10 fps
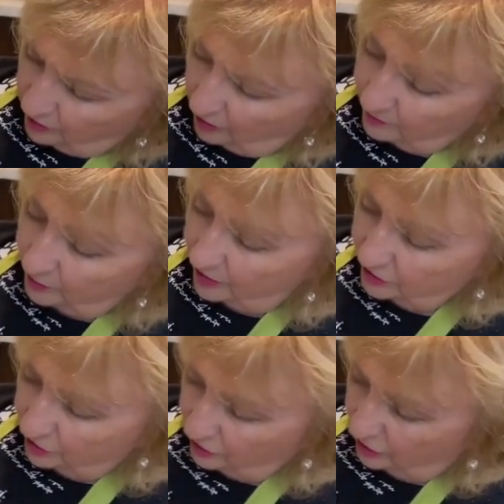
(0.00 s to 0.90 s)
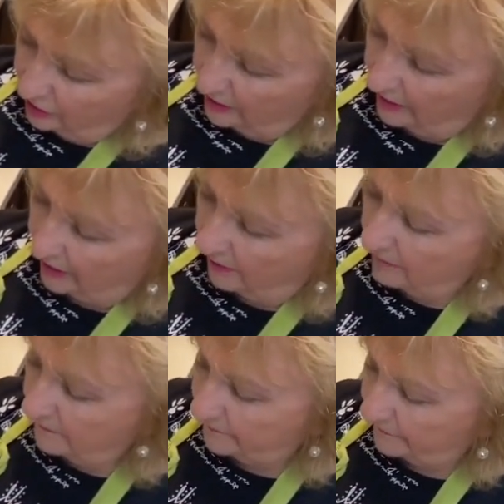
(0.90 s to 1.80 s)
on pressure cook
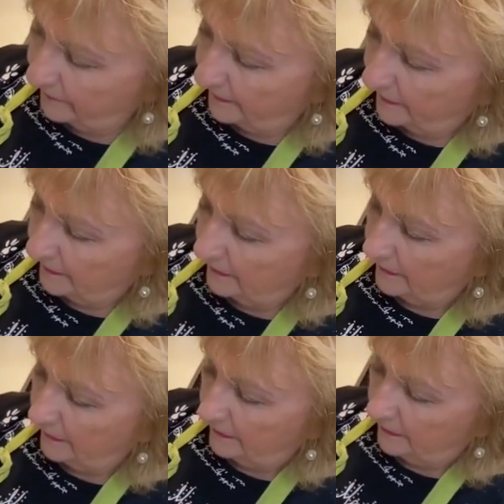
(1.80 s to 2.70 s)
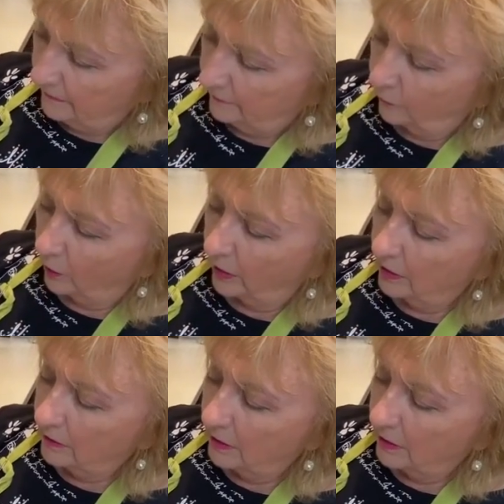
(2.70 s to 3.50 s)
now for